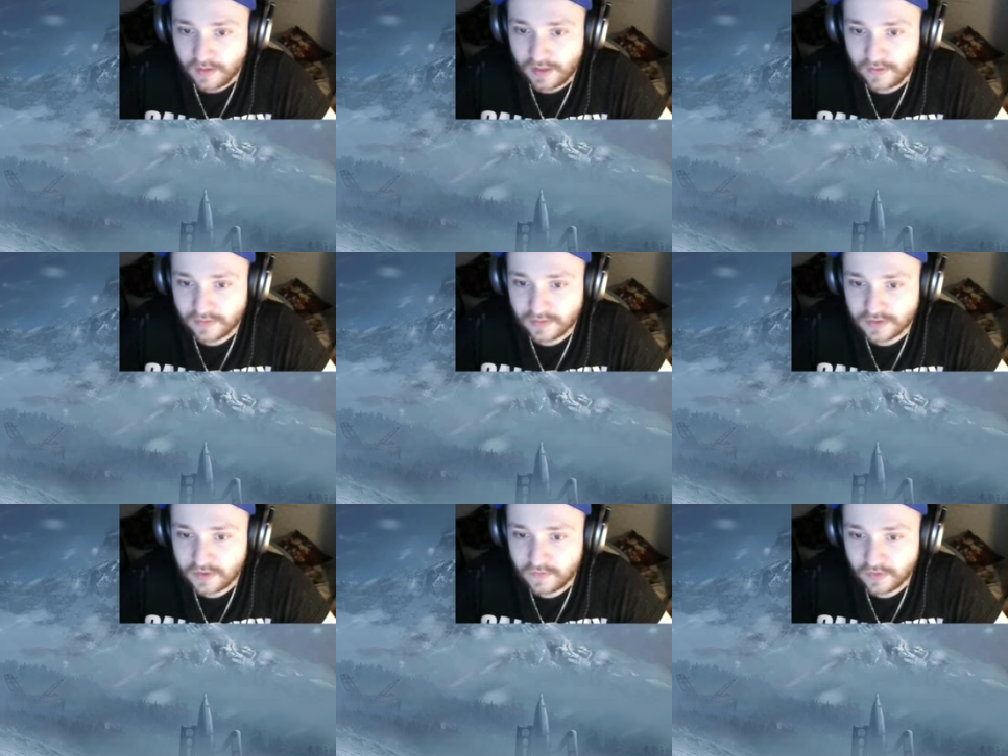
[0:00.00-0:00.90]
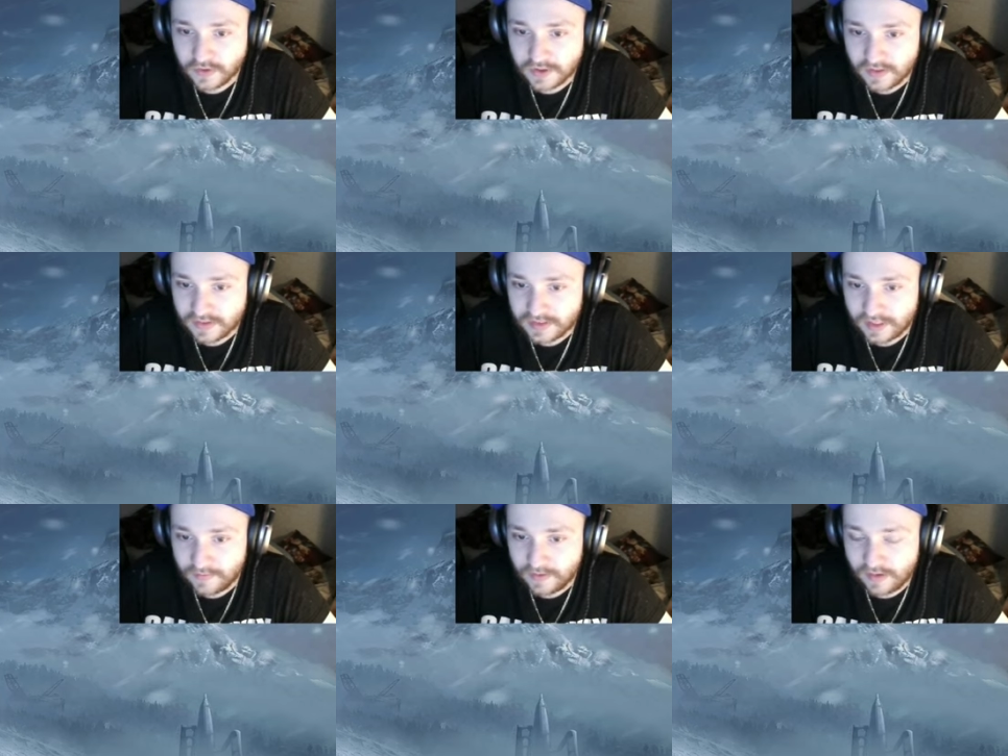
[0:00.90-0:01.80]
Now, there's two versions of this
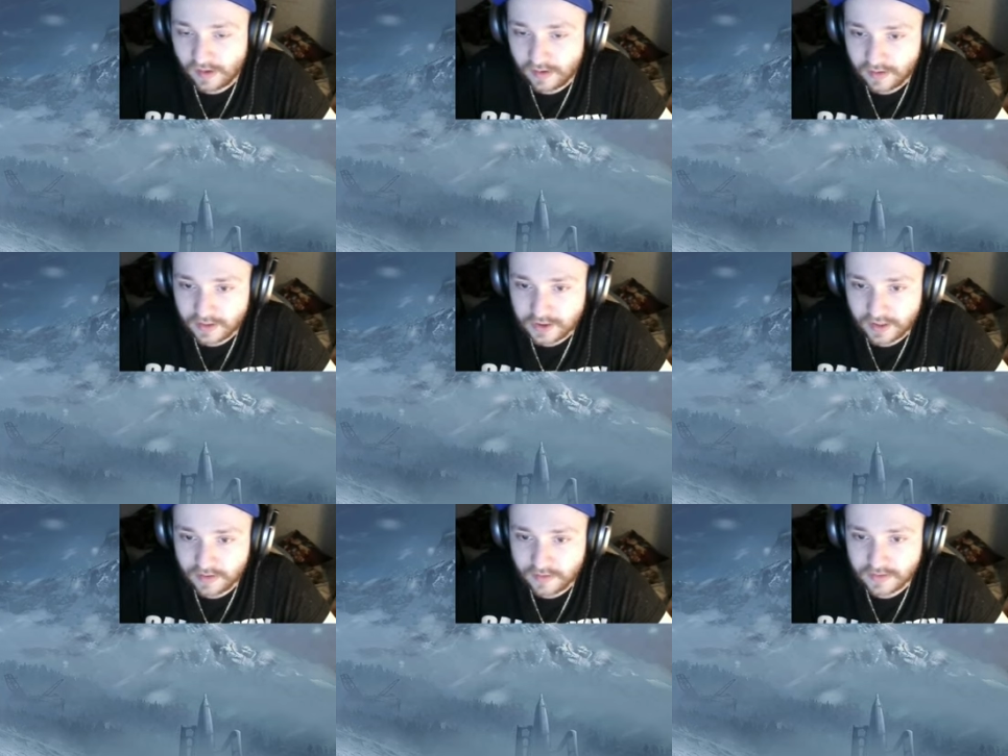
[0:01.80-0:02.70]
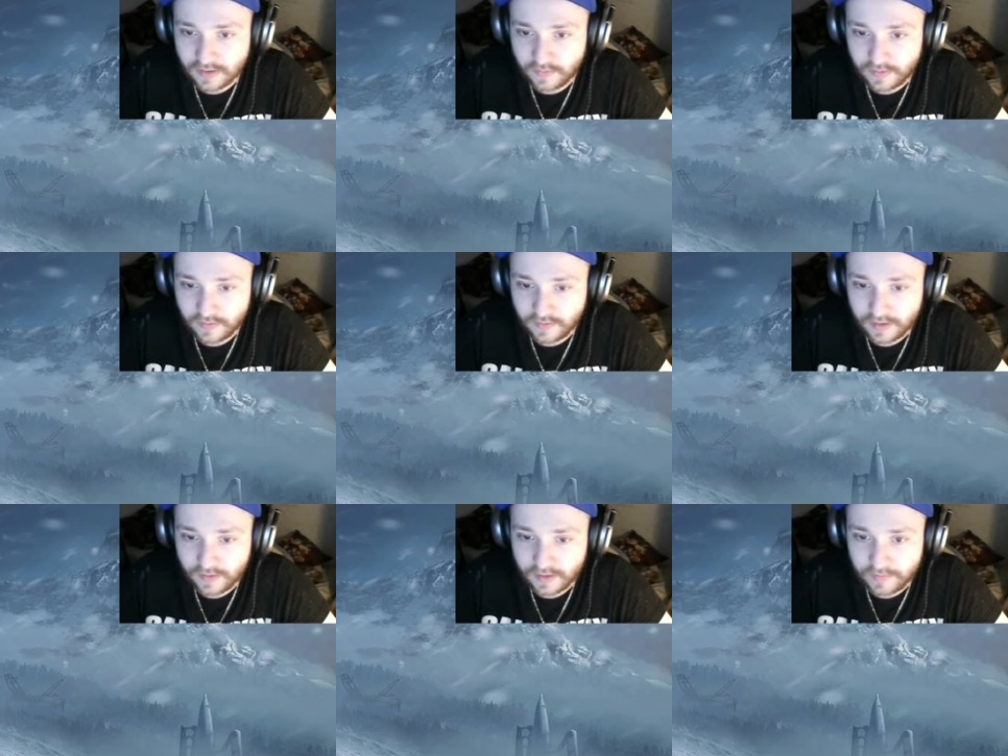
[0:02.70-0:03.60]
game you can get on itch.io. It's called Window
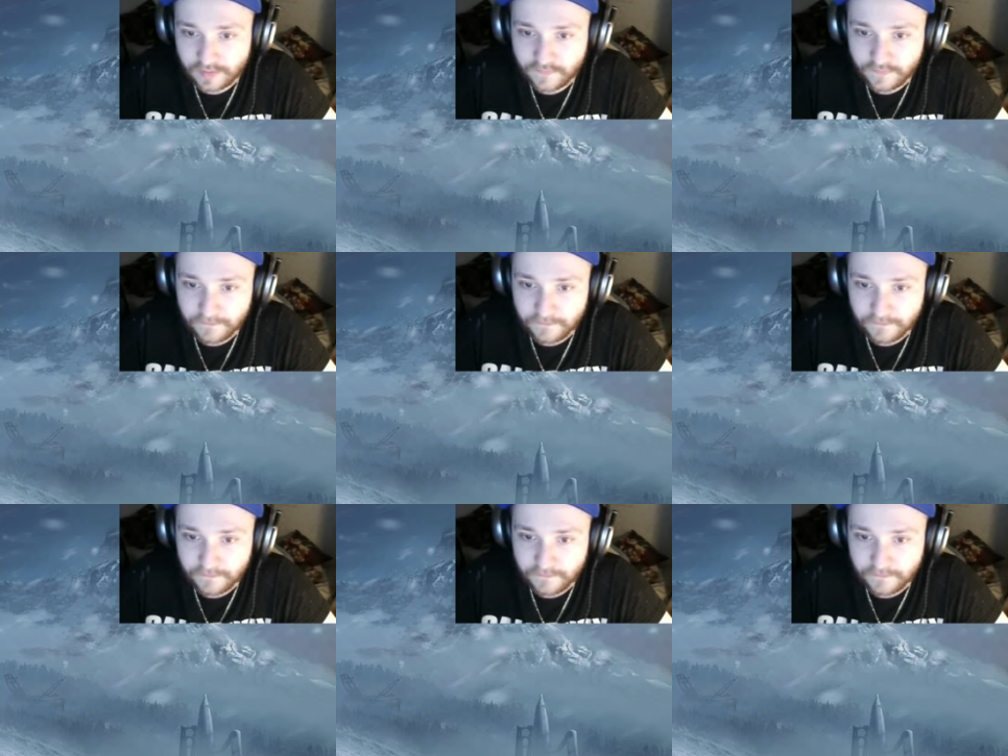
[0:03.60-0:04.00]
Killer, I believe.